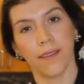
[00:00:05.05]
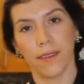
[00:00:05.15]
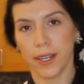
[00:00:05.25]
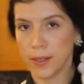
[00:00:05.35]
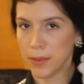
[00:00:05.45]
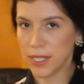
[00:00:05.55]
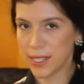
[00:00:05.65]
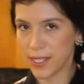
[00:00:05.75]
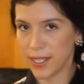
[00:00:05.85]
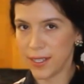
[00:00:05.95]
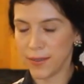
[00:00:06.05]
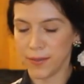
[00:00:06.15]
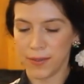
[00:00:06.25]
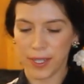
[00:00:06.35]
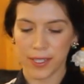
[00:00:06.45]
vitamin C
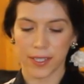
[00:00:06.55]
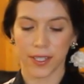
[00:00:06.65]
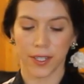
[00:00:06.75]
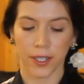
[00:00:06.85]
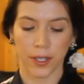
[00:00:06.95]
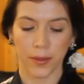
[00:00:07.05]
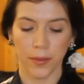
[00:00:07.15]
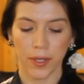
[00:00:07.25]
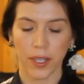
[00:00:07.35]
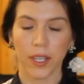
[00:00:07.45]
face serum,